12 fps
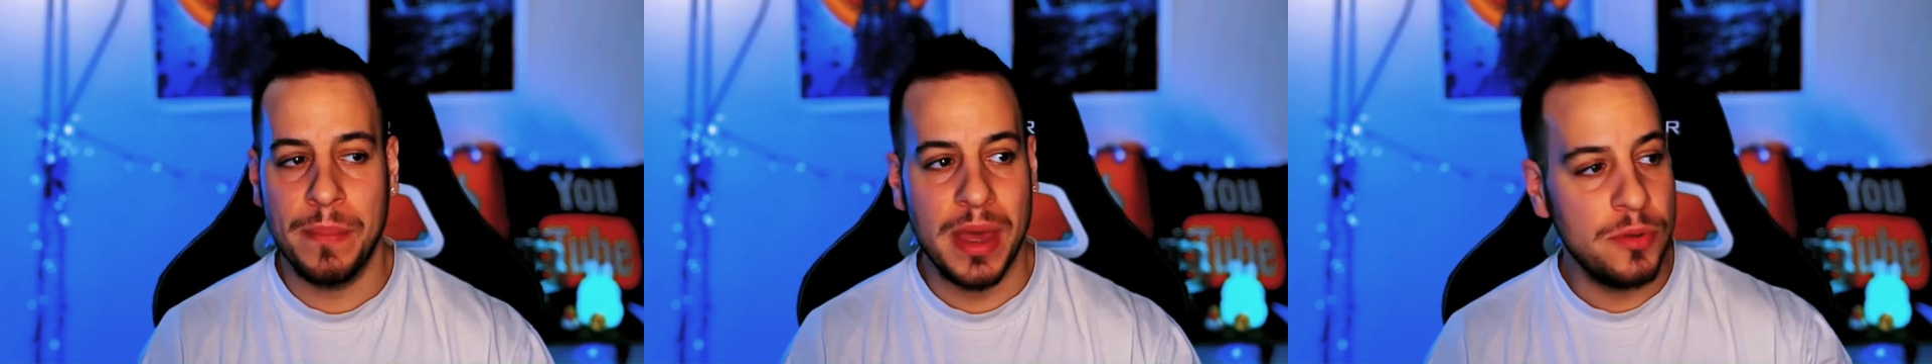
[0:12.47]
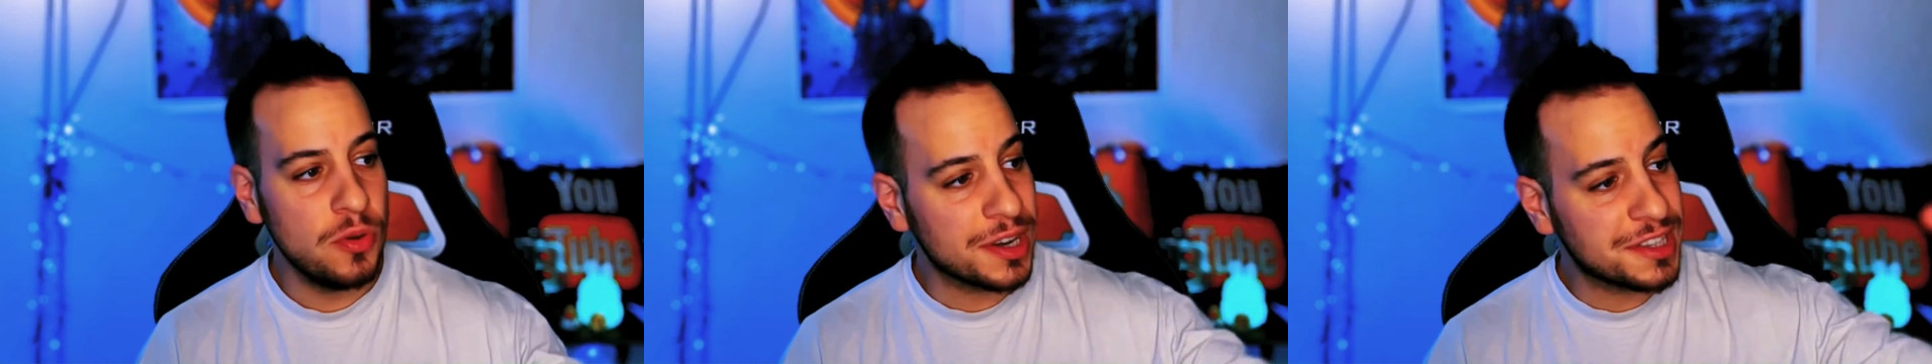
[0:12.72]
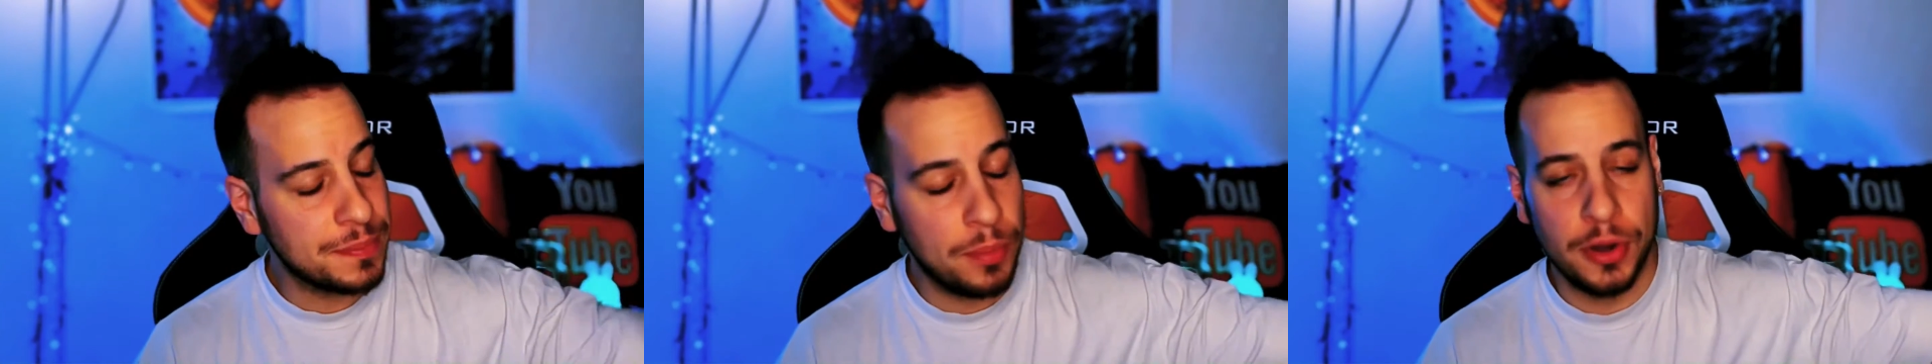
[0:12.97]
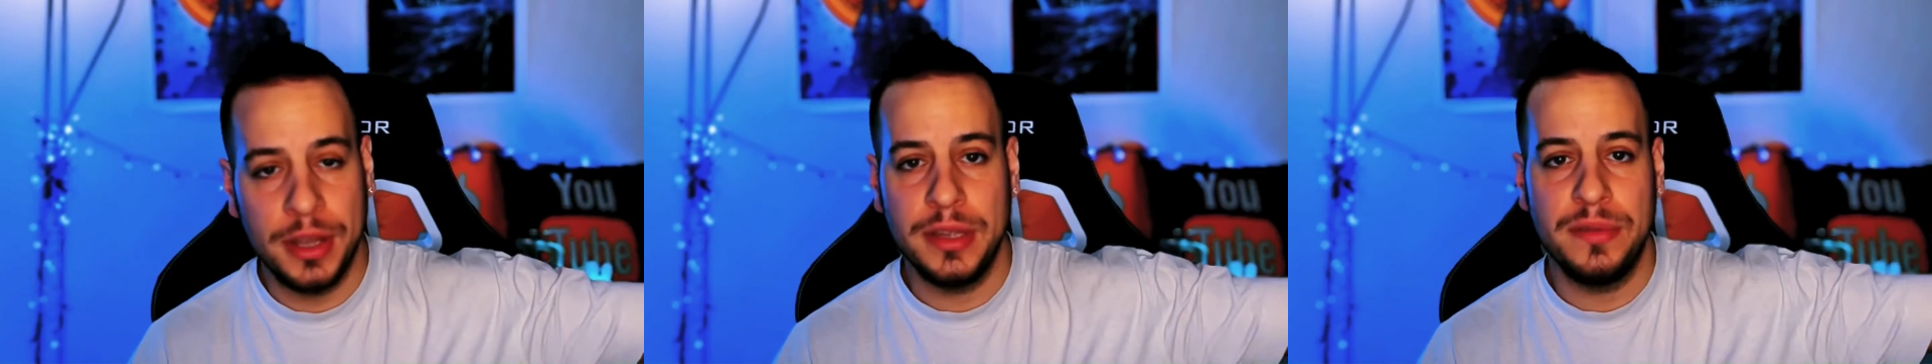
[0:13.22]
maybe you
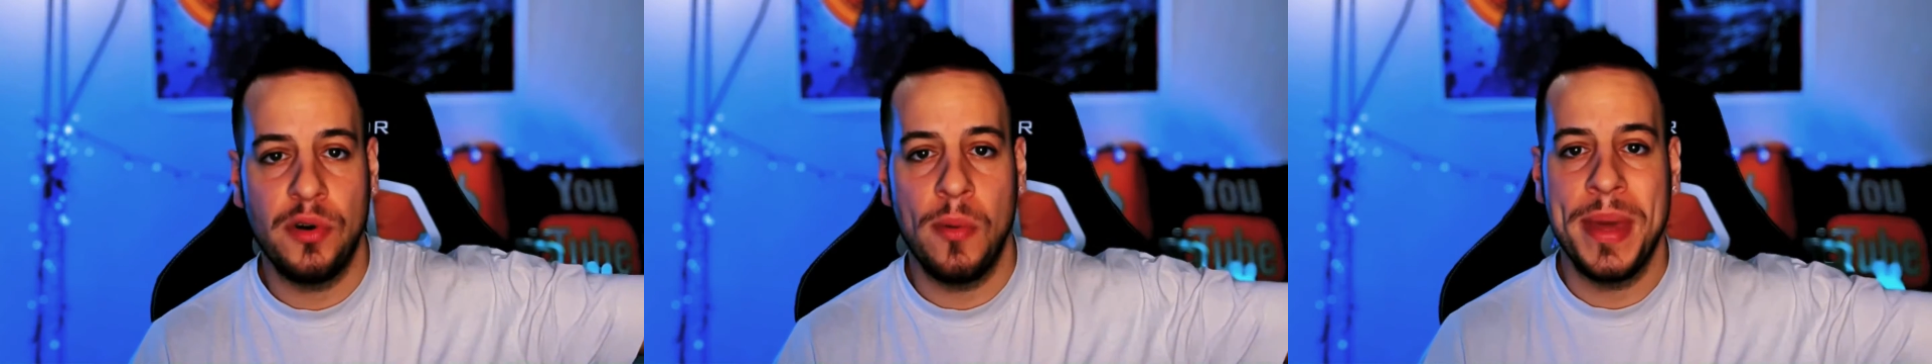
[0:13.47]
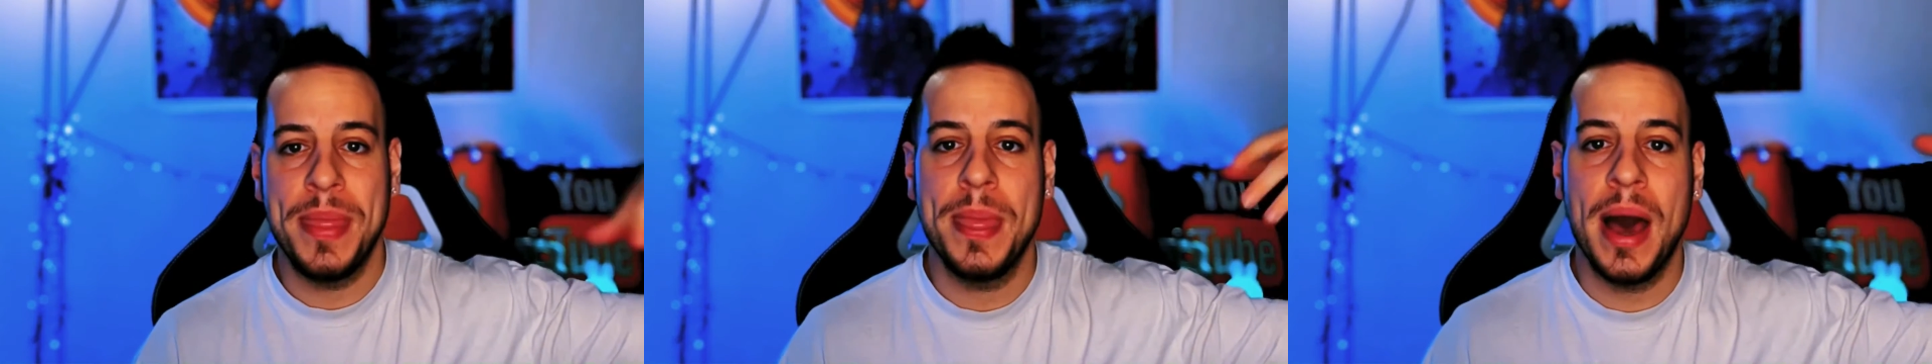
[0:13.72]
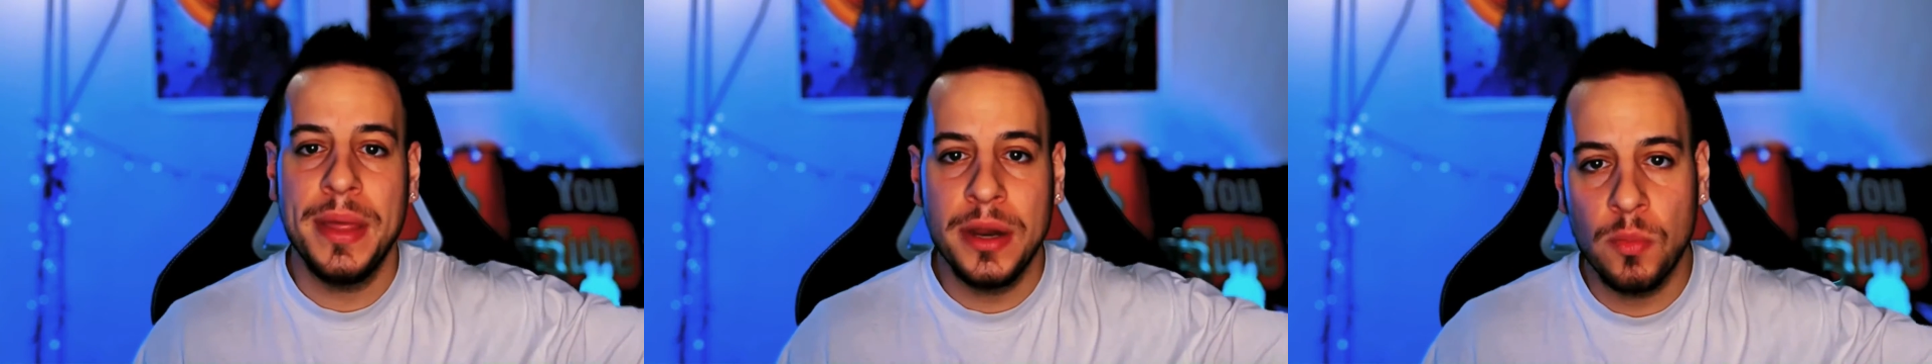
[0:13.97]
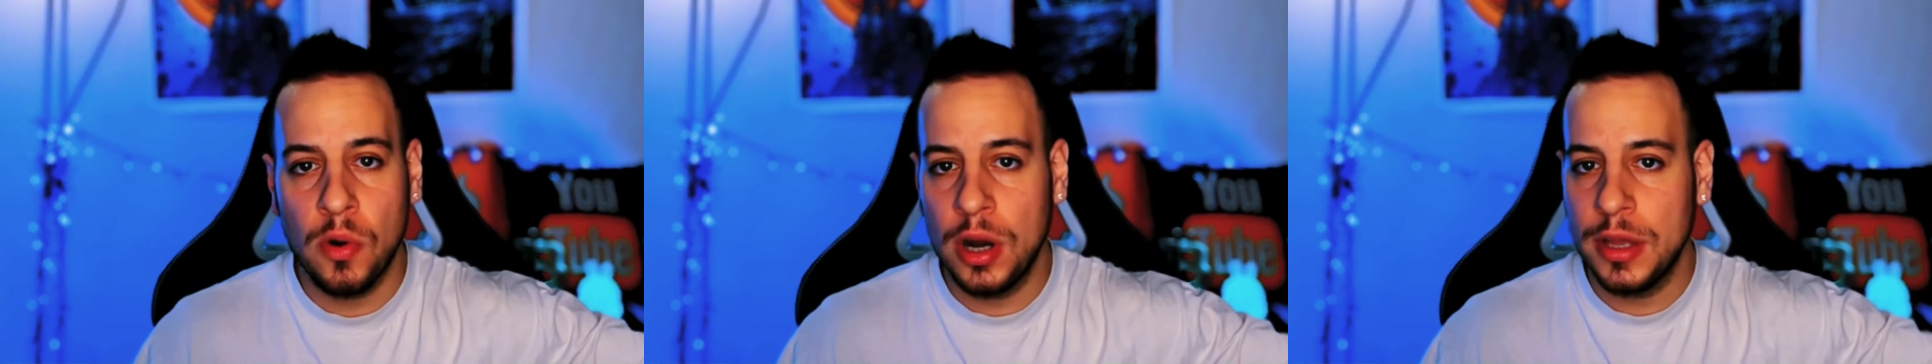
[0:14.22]
exported it from
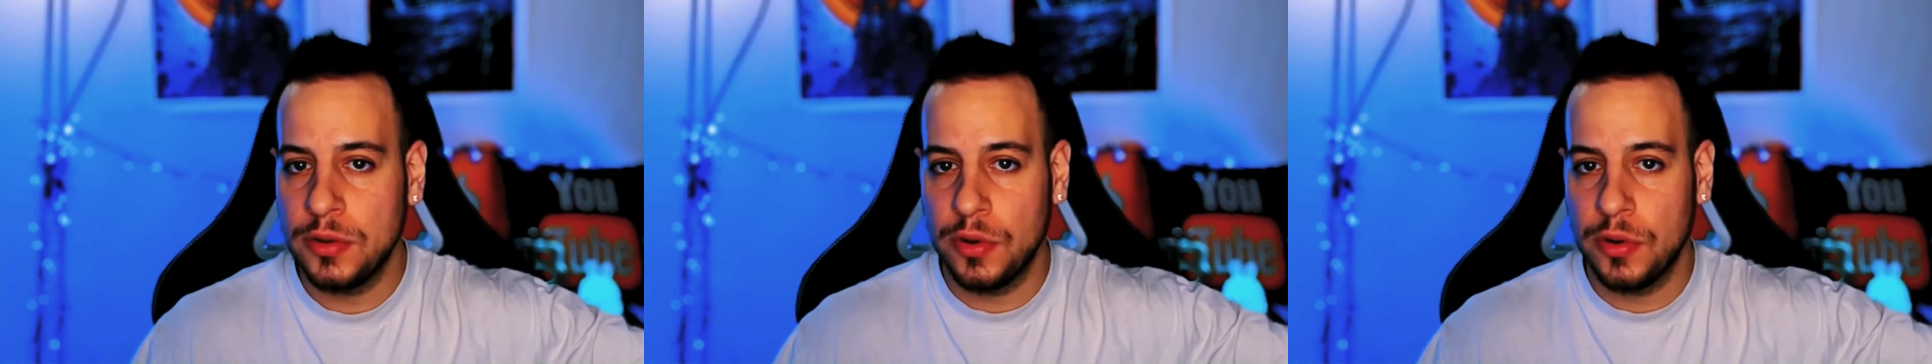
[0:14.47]
another wallet